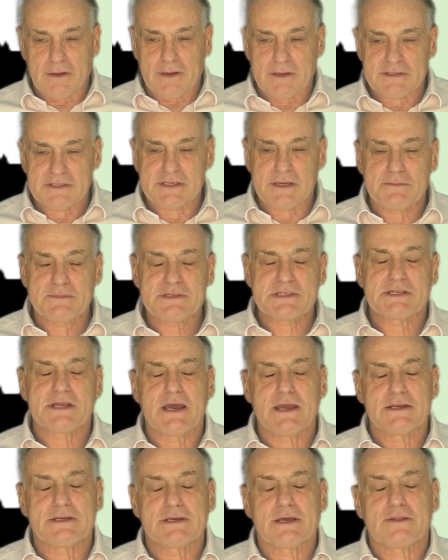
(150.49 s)
At some
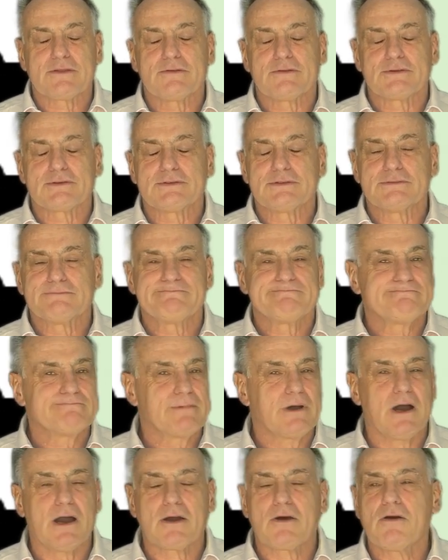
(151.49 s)
stage I thought,
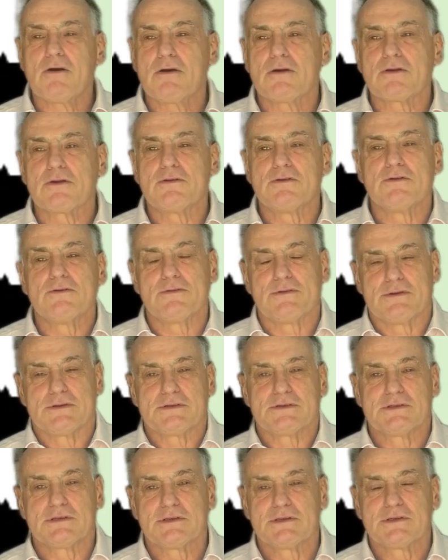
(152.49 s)
I can't do
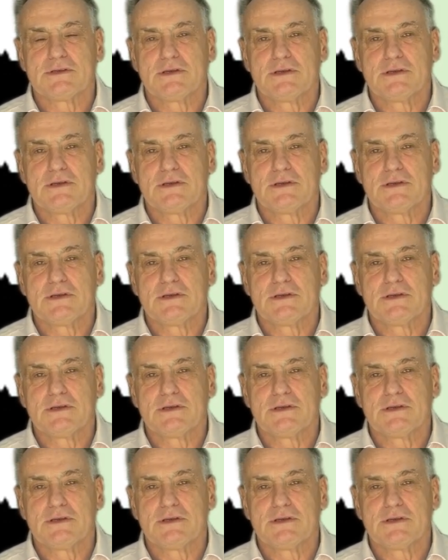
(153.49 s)
this.